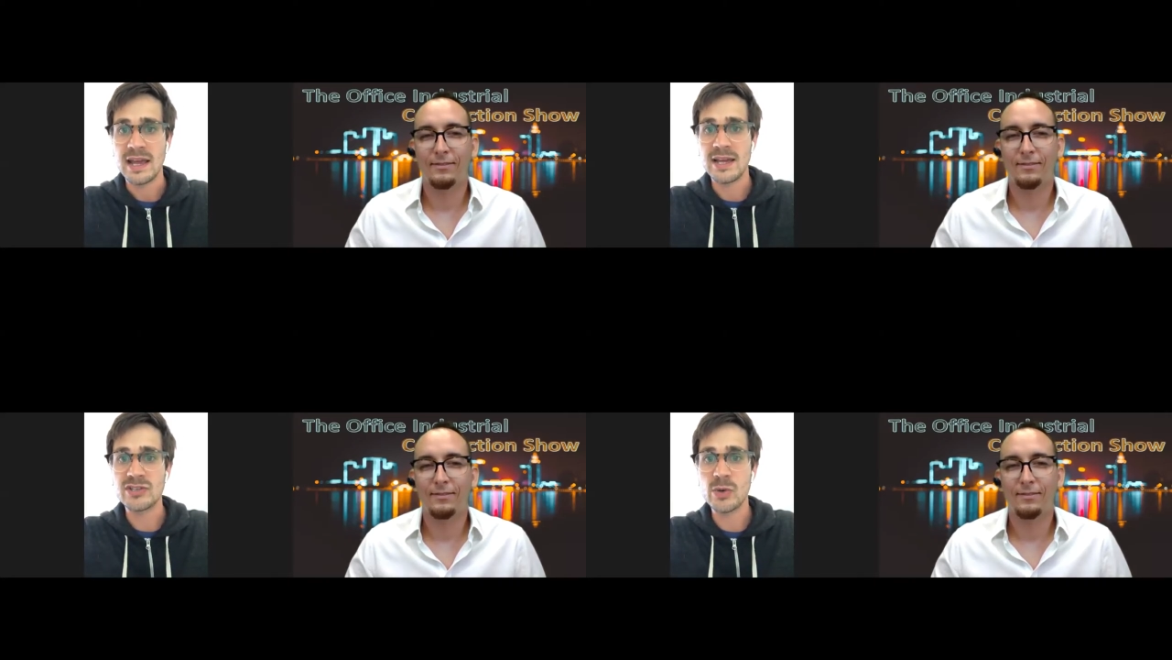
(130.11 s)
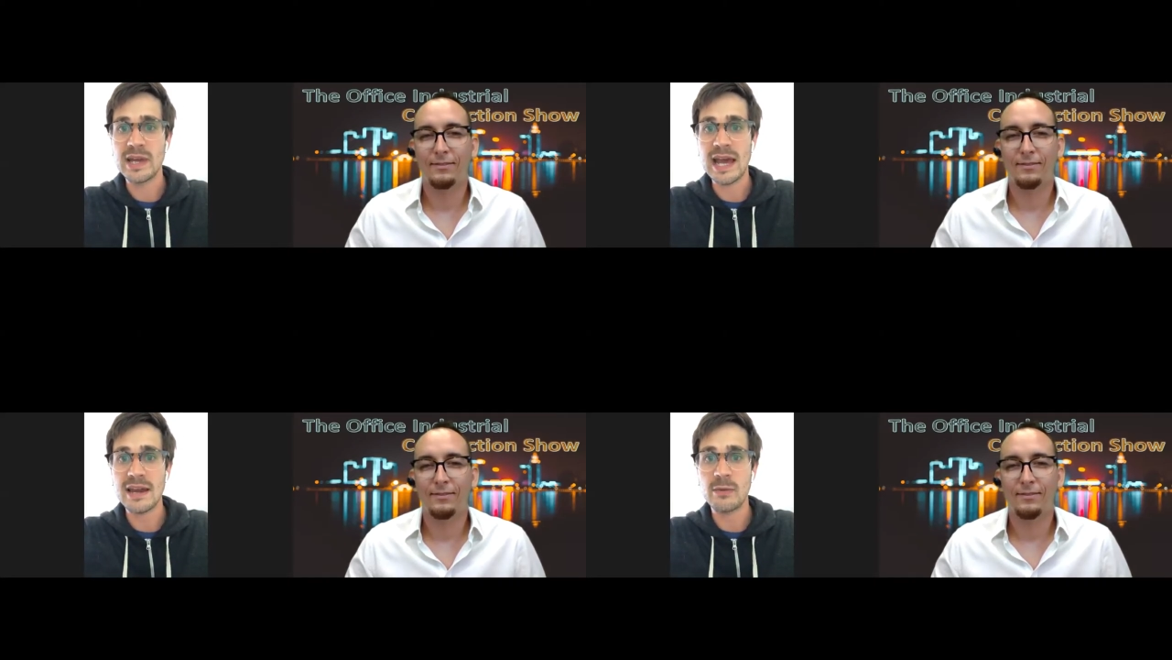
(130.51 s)
Speaker 1: And so we
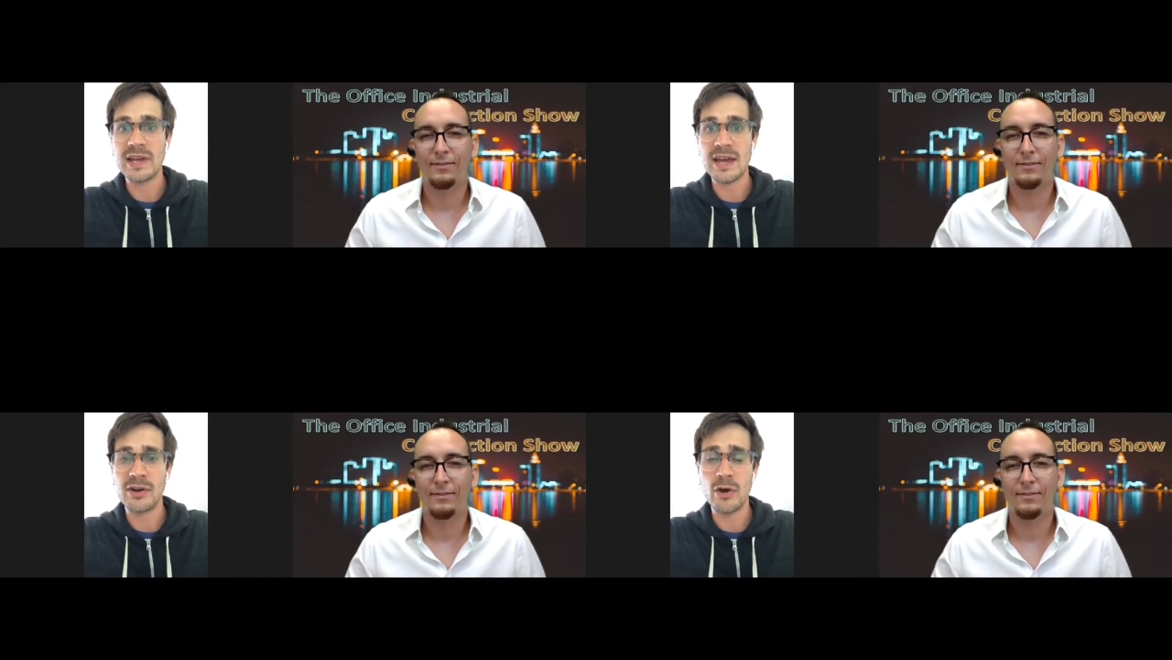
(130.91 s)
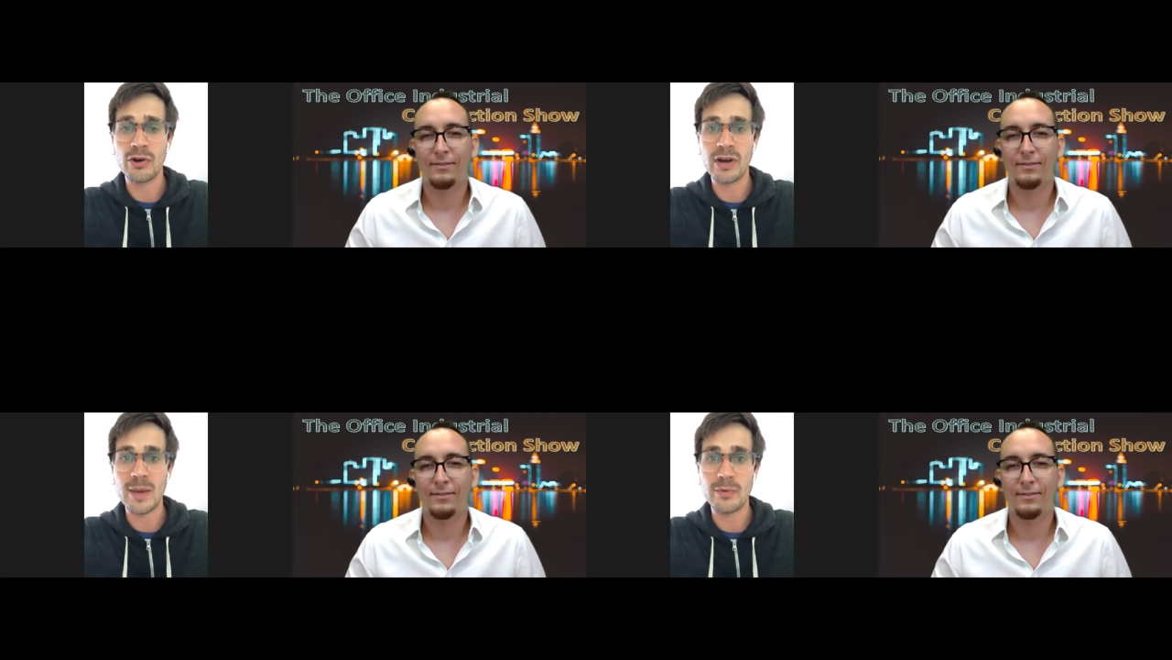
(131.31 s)
had a, we had an
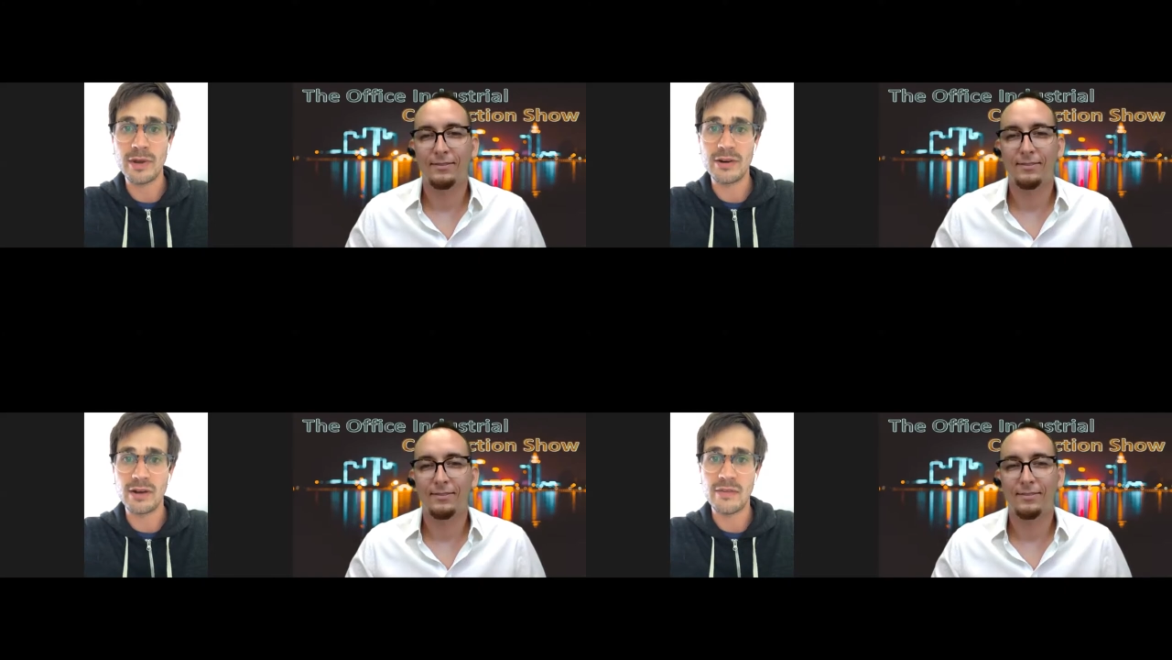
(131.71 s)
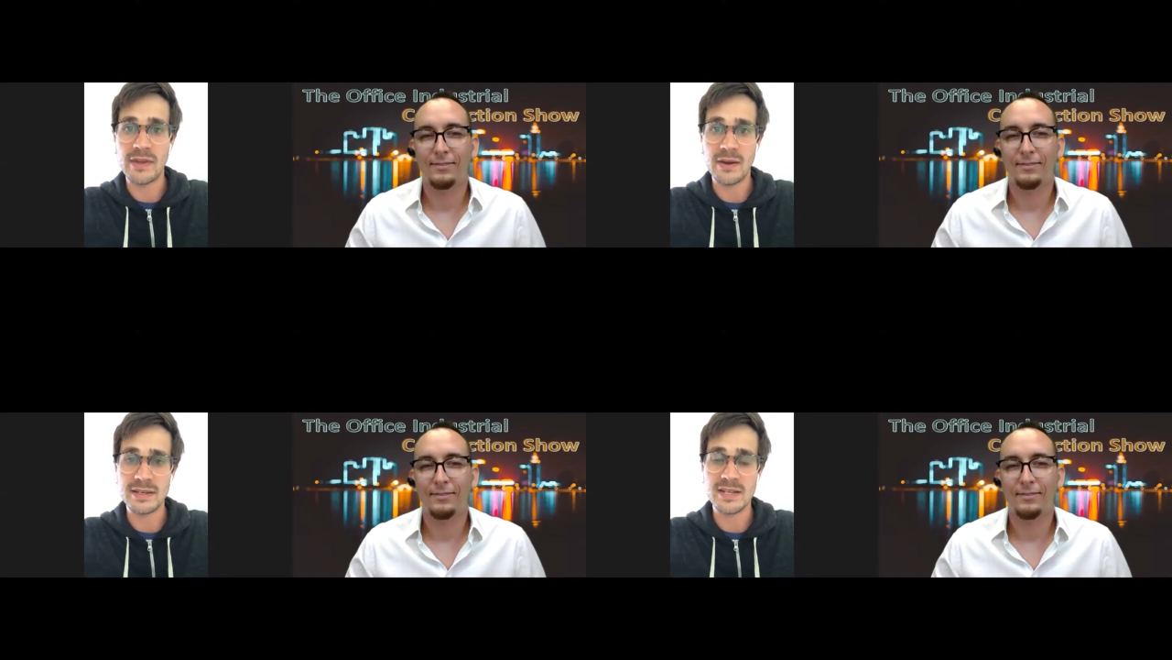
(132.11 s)
owner operator on
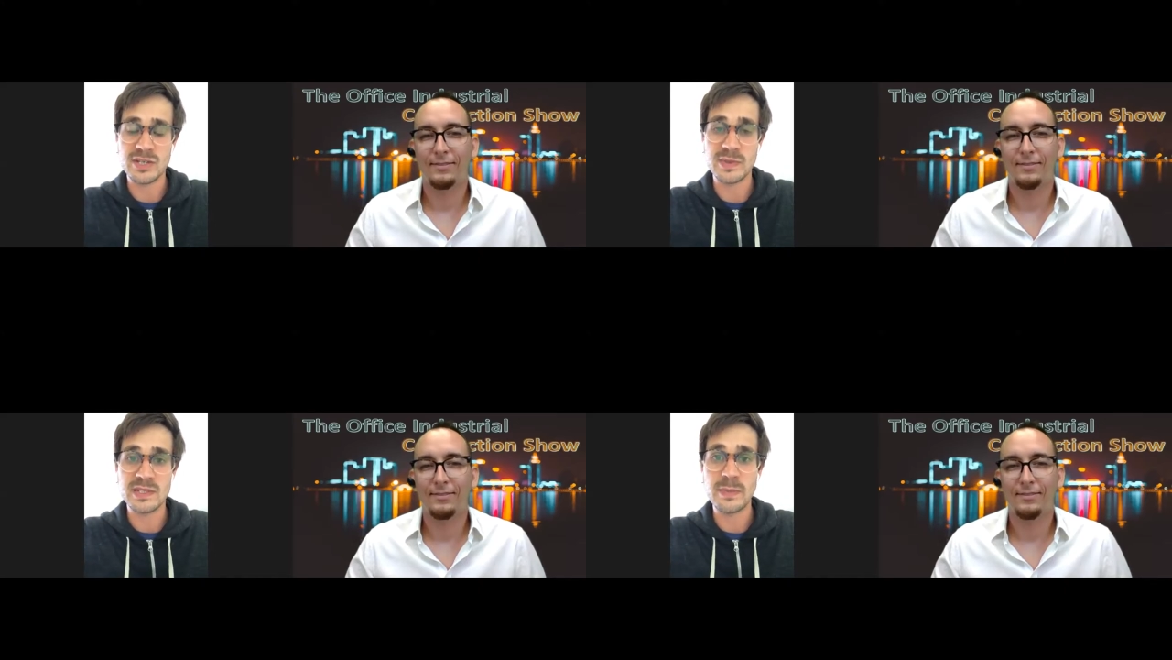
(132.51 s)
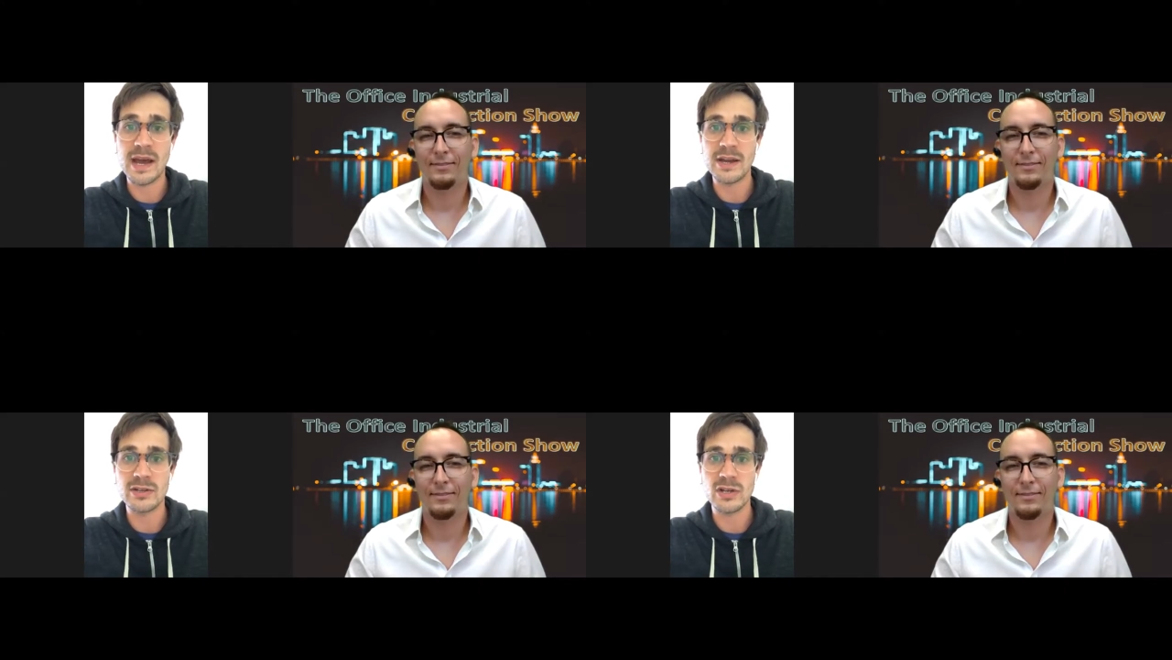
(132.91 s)
there at Tishman
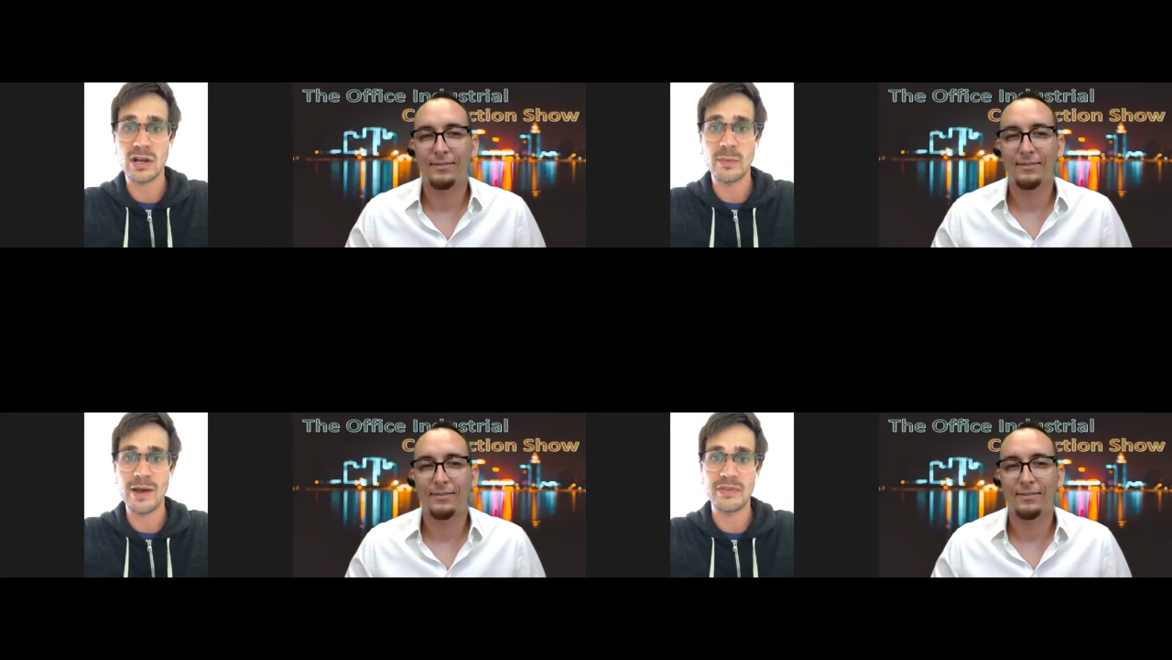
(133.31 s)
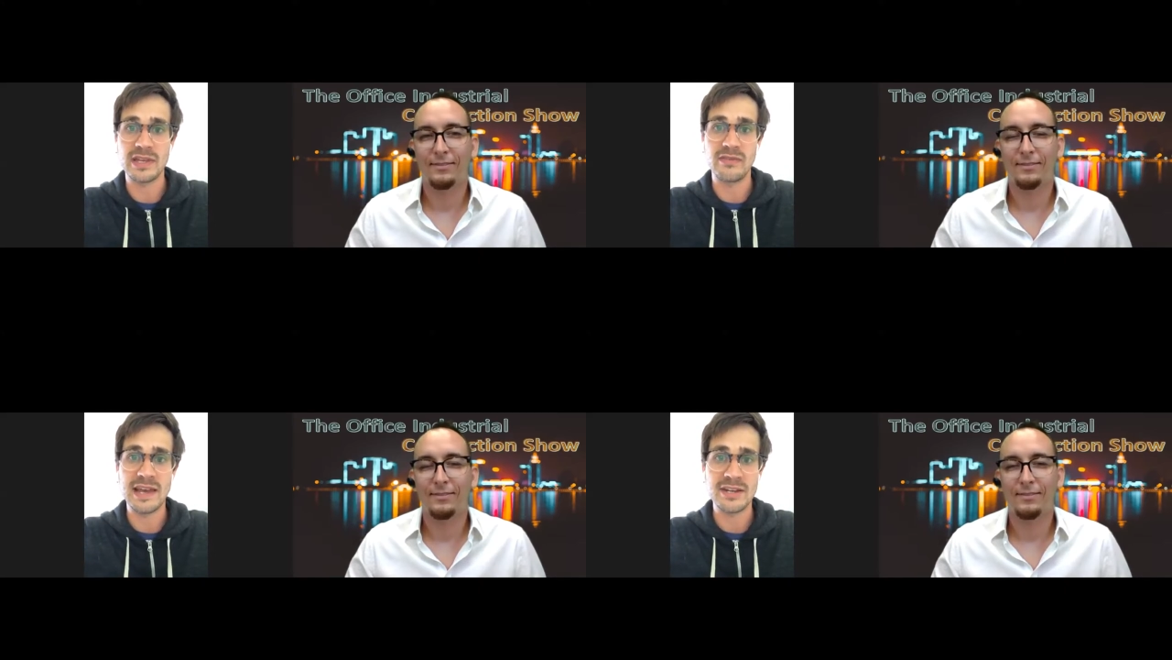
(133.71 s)
Speyer talk about the
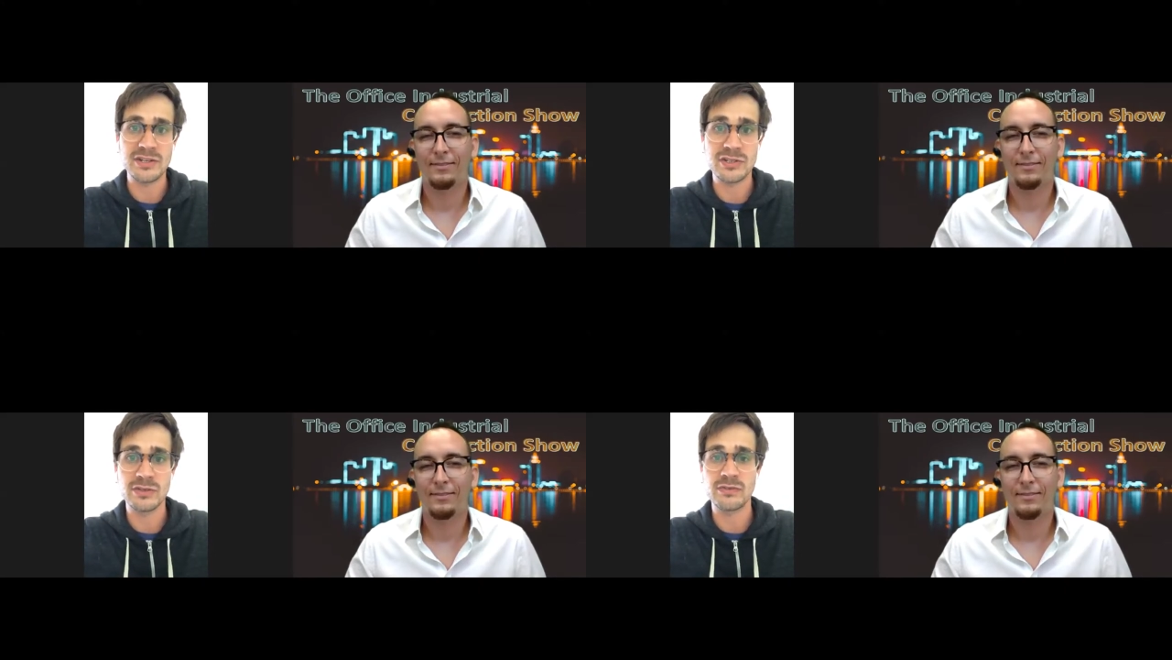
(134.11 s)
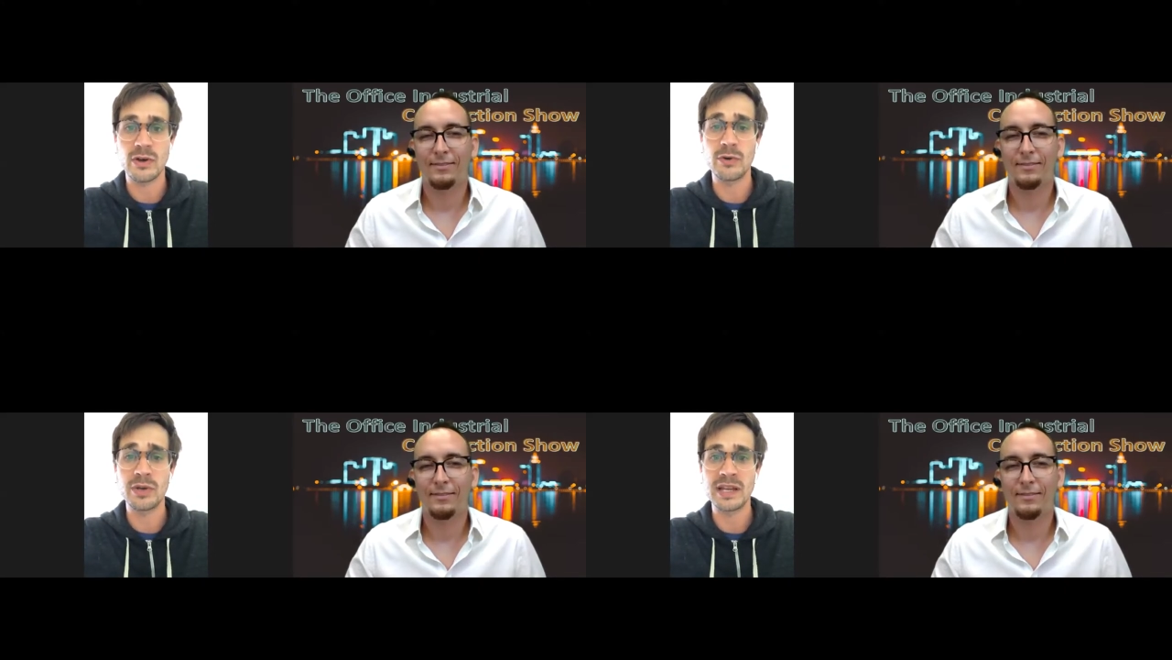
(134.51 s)
advantages of
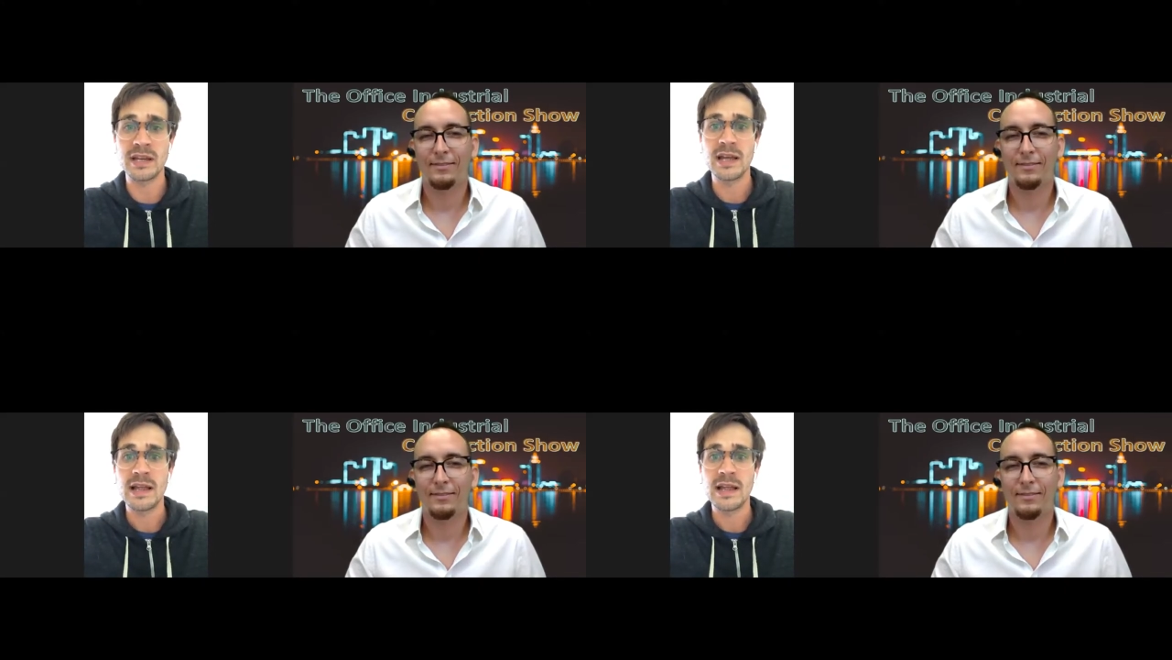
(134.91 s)
owning